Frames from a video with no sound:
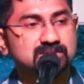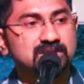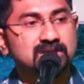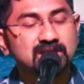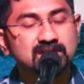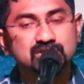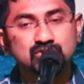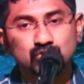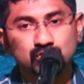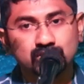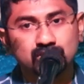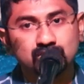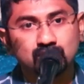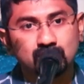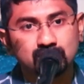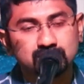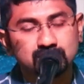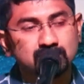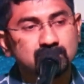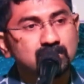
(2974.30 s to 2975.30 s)
single junior
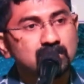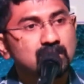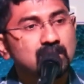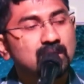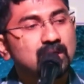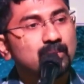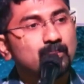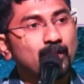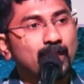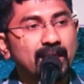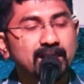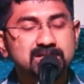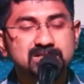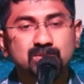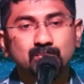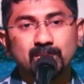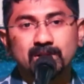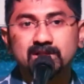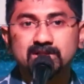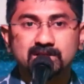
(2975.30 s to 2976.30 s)
doctor
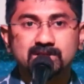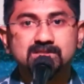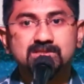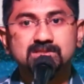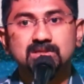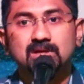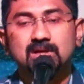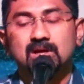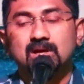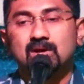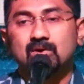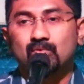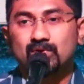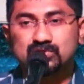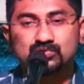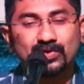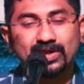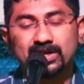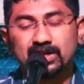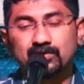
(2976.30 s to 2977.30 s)
managing many things
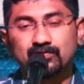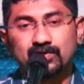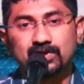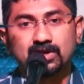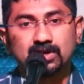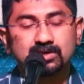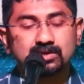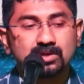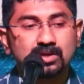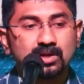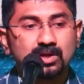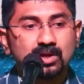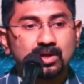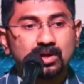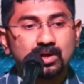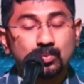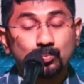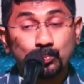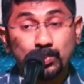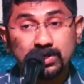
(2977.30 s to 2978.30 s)
was very difficult
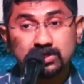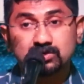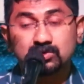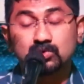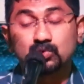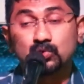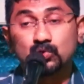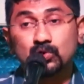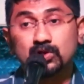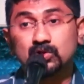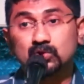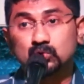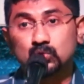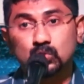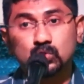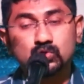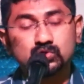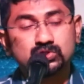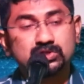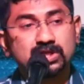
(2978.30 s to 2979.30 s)
but during
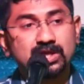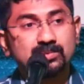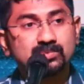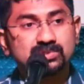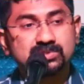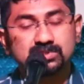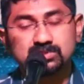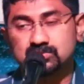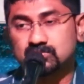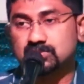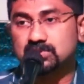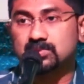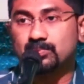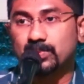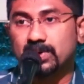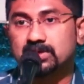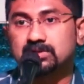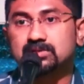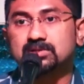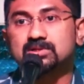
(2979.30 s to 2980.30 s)
those times these are the
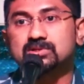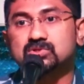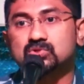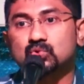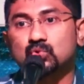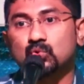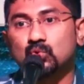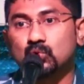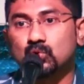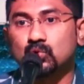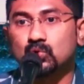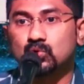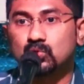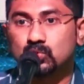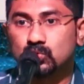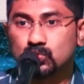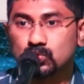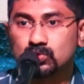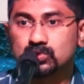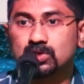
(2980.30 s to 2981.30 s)
mentors who
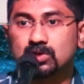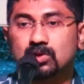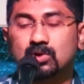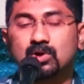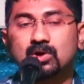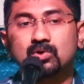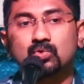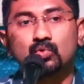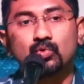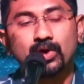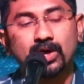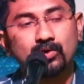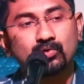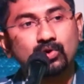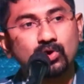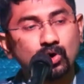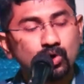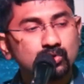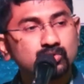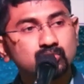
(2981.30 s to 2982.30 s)
knew the lord who have
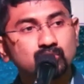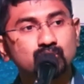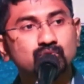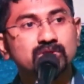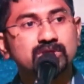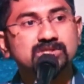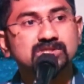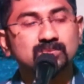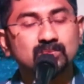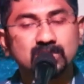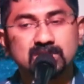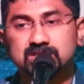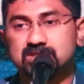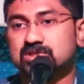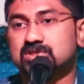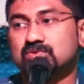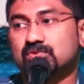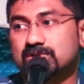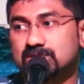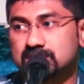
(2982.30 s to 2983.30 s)
gone through the similar
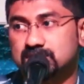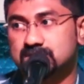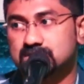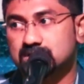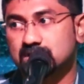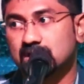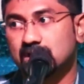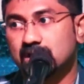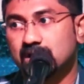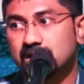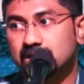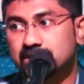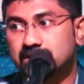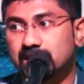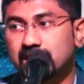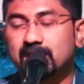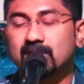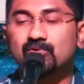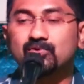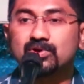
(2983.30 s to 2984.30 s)
situations
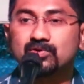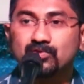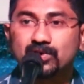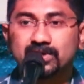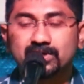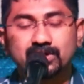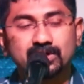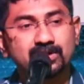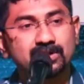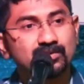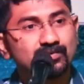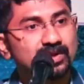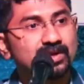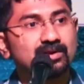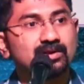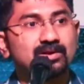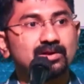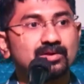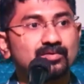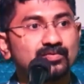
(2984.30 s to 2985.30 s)
they have invited even
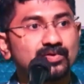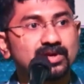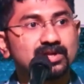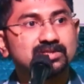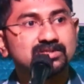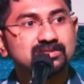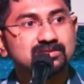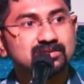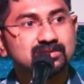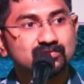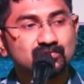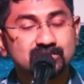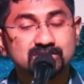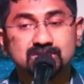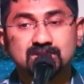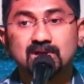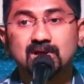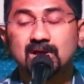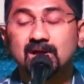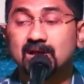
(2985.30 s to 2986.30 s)
if it is it
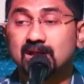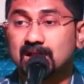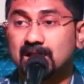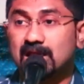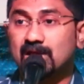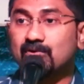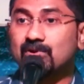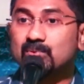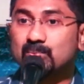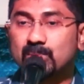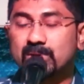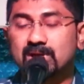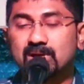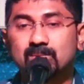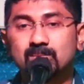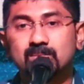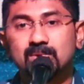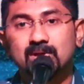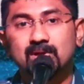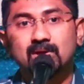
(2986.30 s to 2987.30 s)
was 11
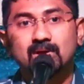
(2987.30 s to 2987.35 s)
pm